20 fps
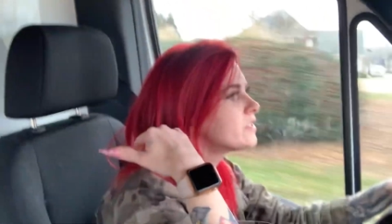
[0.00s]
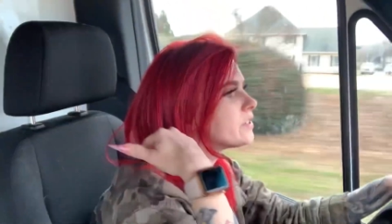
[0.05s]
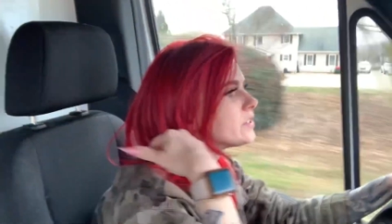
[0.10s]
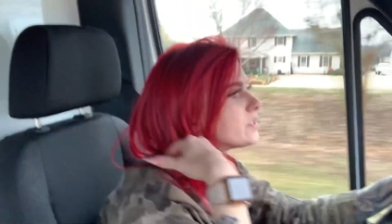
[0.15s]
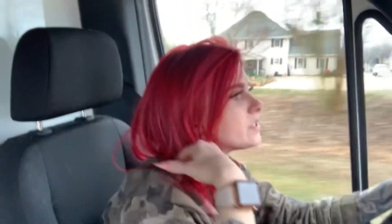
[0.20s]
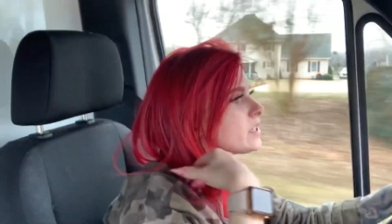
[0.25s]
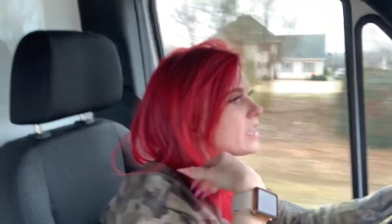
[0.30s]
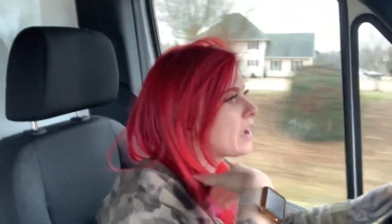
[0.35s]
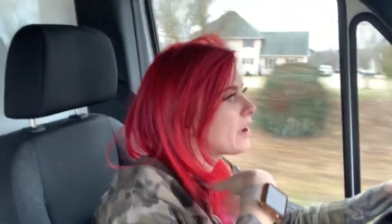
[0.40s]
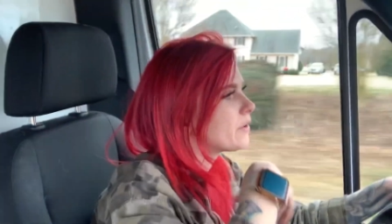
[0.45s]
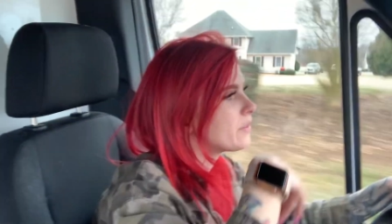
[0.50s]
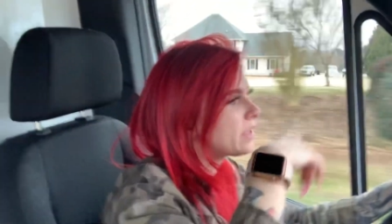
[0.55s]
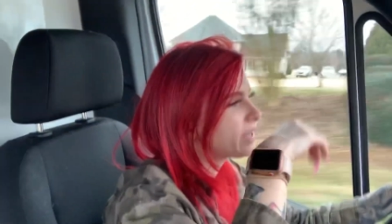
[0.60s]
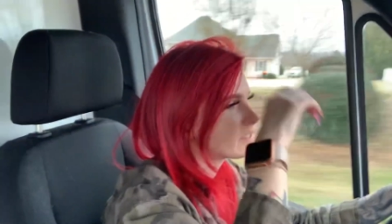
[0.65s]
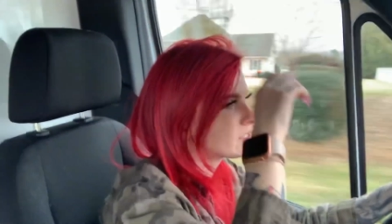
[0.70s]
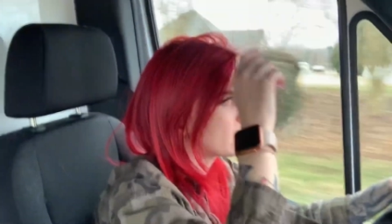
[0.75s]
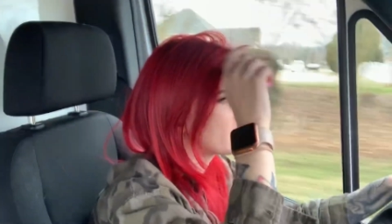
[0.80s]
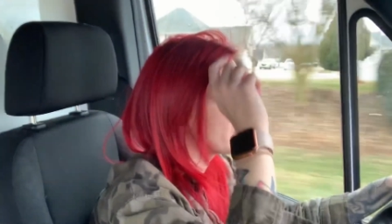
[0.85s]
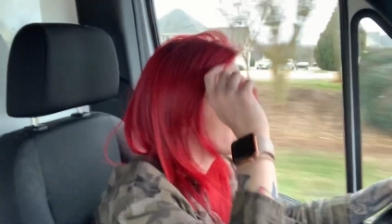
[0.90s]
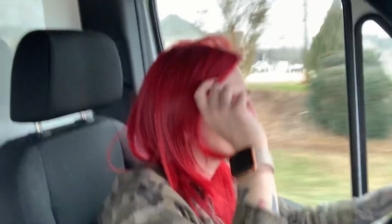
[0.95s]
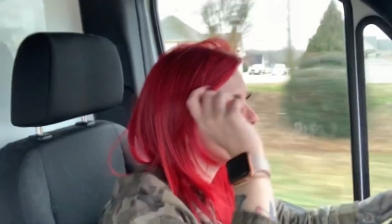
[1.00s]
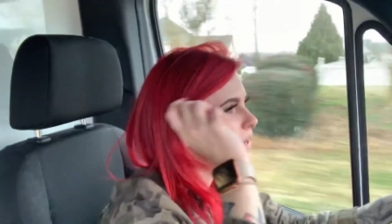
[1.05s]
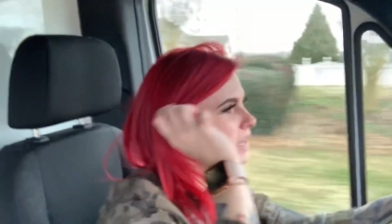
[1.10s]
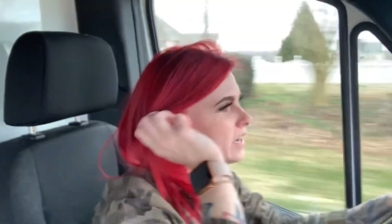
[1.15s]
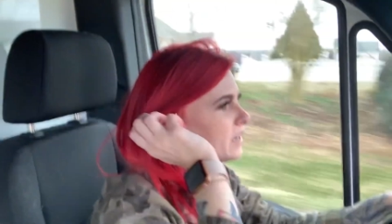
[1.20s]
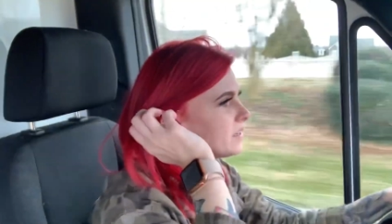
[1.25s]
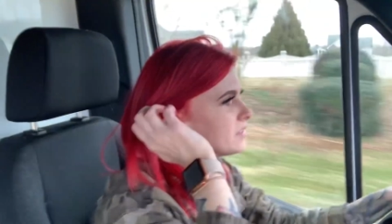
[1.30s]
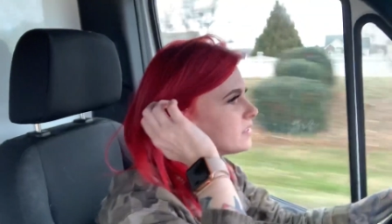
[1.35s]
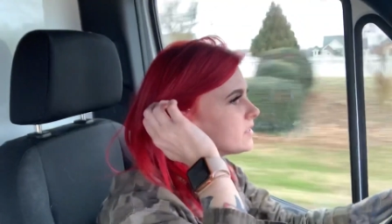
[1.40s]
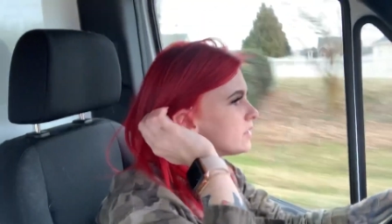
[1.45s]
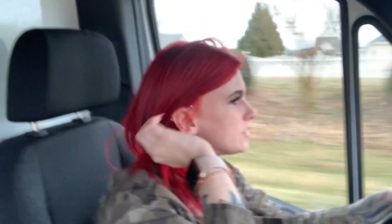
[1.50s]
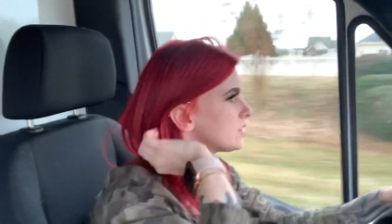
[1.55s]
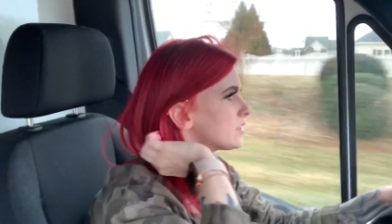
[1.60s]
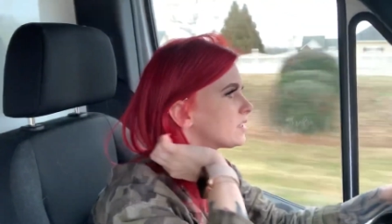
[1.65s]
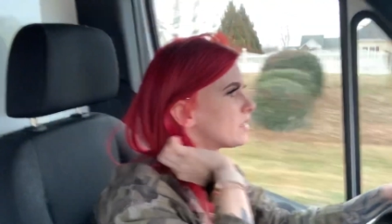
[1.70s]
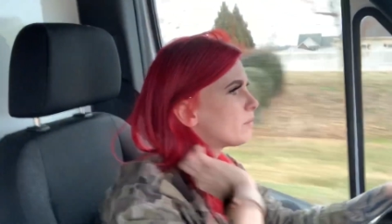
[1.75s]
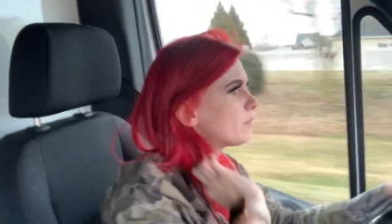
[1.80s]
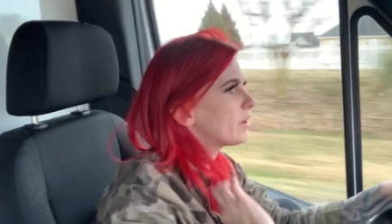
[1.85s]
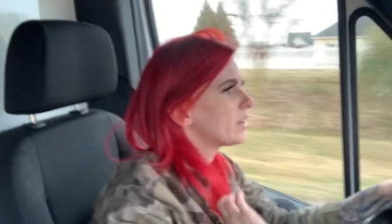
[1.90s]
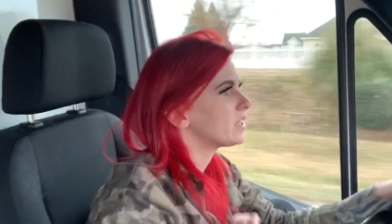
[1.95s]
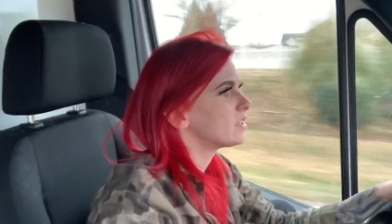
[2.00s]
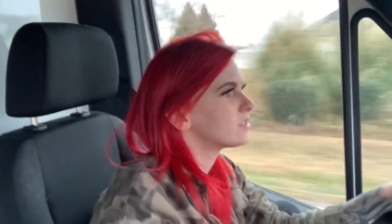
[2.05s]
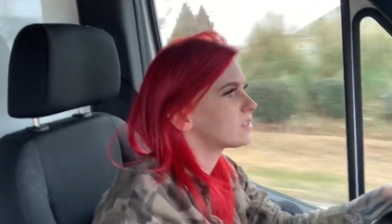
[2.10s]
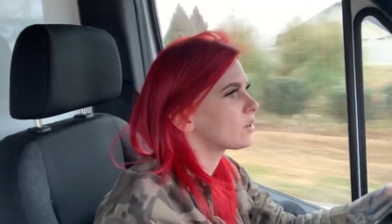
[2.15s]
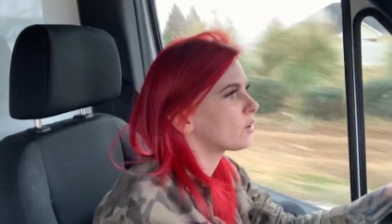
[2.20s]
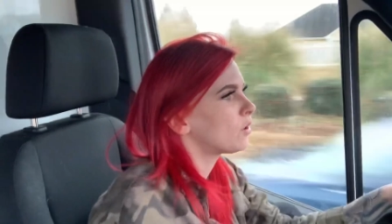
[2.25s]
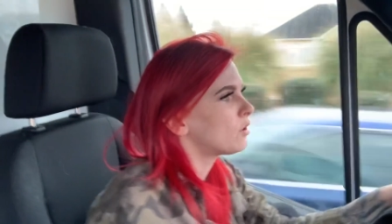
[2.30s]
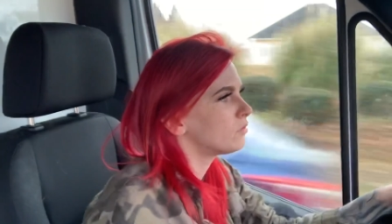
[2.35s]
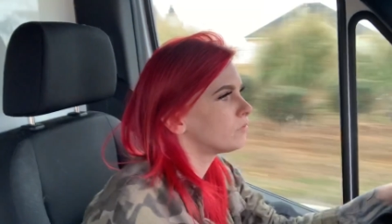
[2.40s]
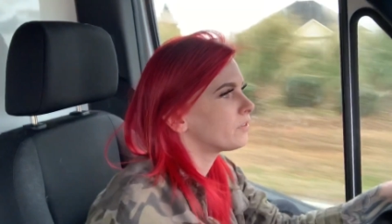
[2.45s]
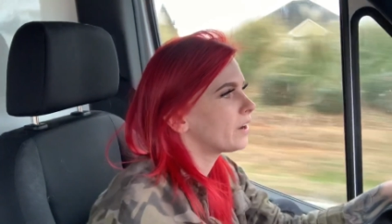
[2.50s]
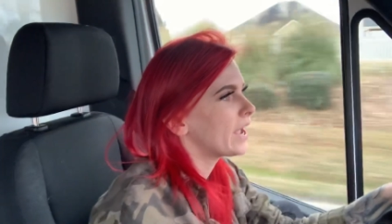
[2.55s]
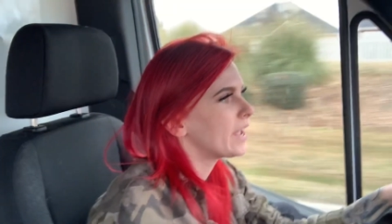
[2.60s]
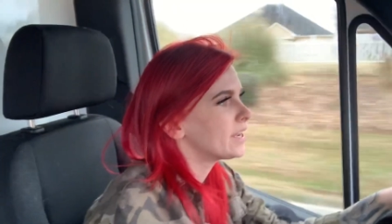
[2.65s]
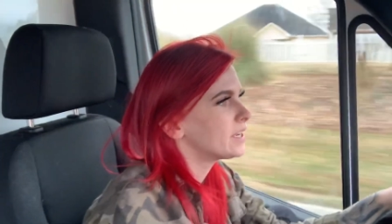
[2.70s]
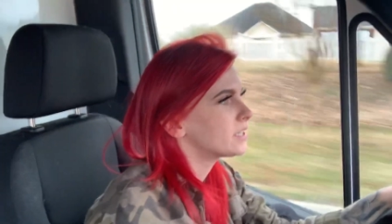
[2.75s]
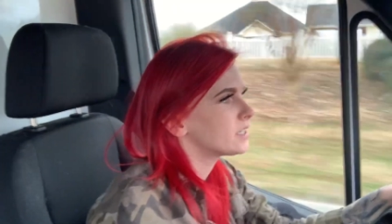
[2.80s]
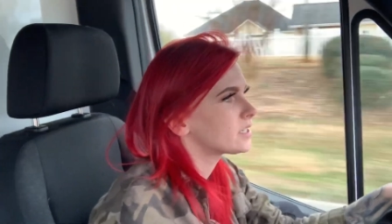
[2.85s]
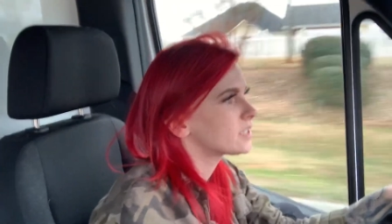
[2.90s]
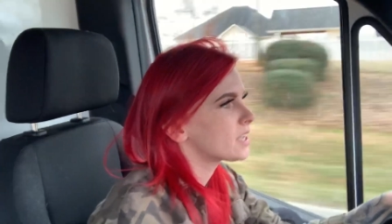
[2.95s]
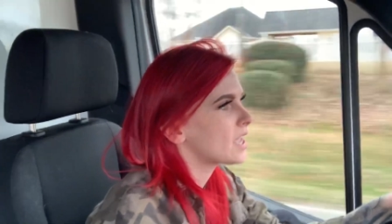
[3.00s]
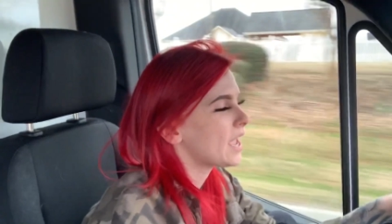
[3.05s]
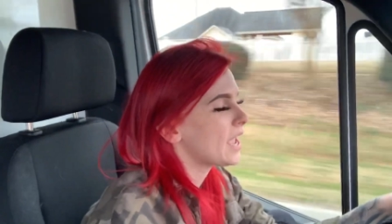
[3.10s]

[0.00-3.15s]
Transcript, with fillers: or so, that's all I've been is just somebody's girlfriend.